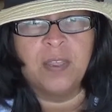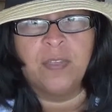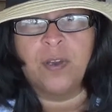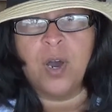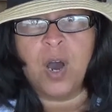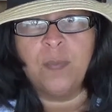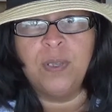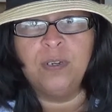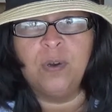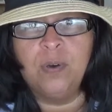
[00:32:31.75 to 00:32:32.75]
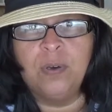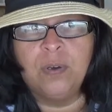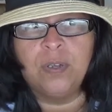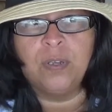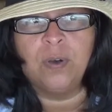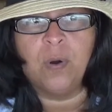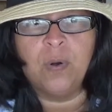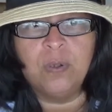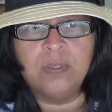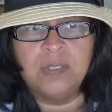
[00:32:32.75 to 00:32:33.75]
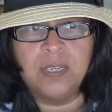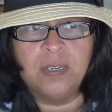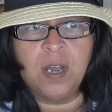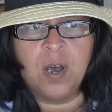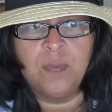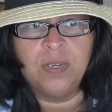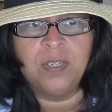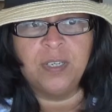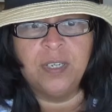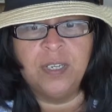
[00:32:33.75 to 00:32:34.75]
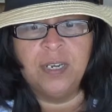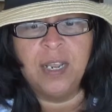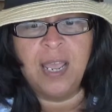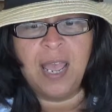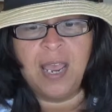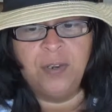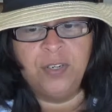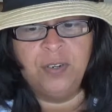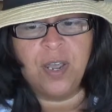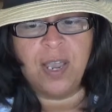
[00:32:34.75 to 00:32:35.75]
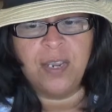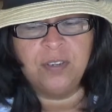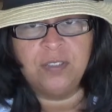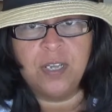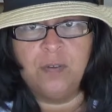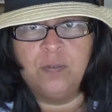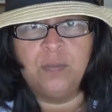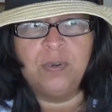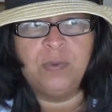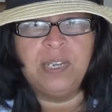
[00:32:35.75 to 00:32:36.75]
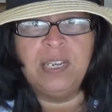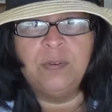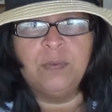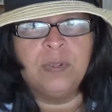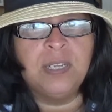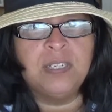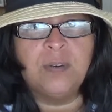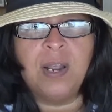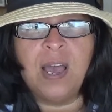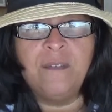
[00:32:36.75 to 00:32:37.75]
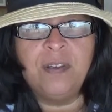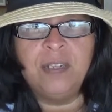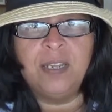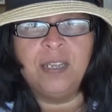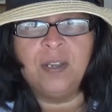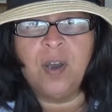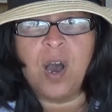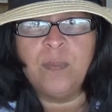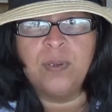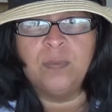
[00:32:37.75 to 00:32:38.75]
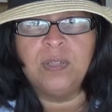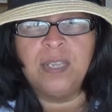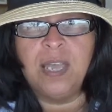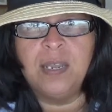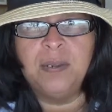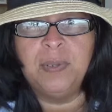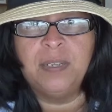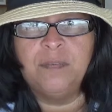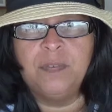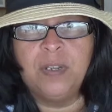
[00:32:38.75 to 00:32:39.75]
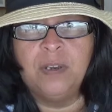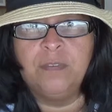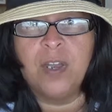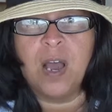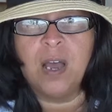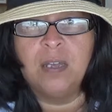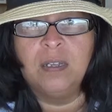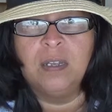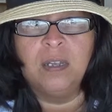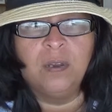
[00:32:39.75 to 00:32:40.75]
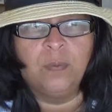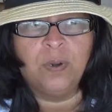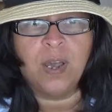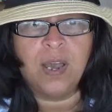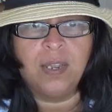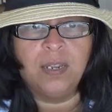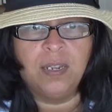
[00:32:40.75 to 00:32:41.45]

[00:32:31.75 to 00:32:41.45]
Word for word: the common goals and common good, and unite yourselves when we really don't have anything in common with the enemy of Yah. We're not